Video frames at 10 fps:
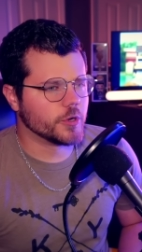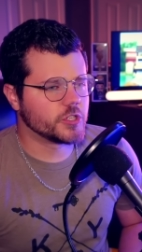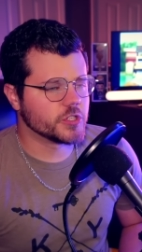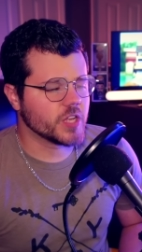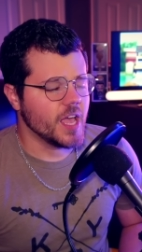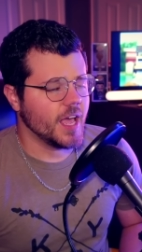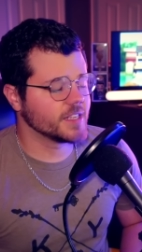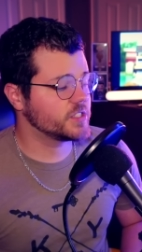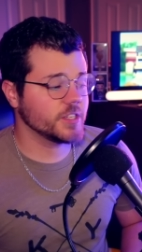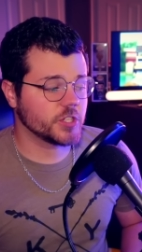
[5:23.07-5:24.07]
which is
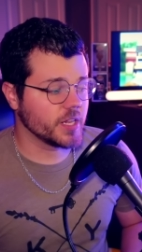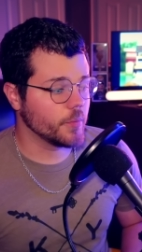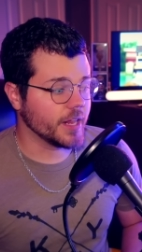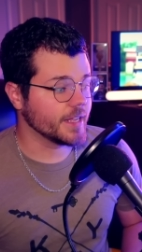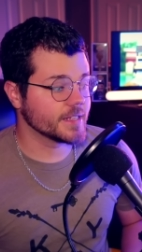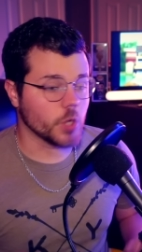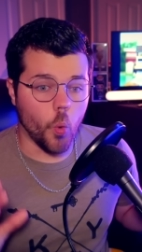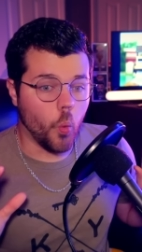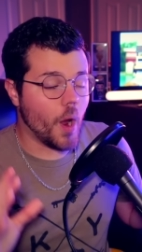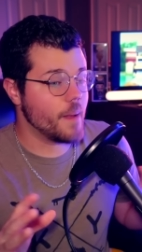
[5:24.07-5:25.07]
essentially when it gets
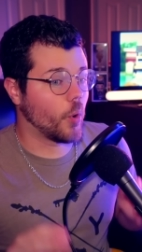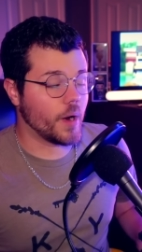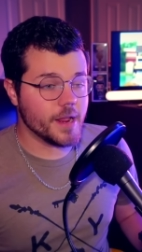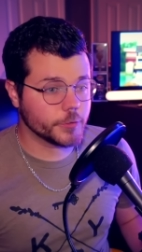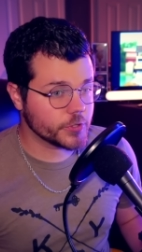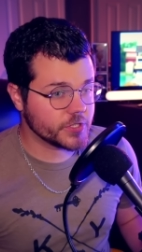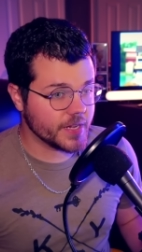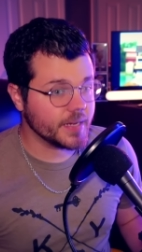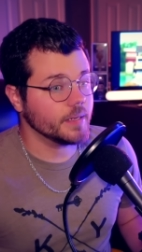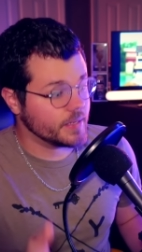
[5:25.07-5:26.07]
way more
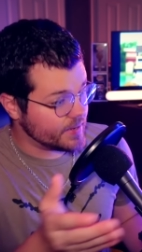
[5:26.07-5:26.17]
interesting,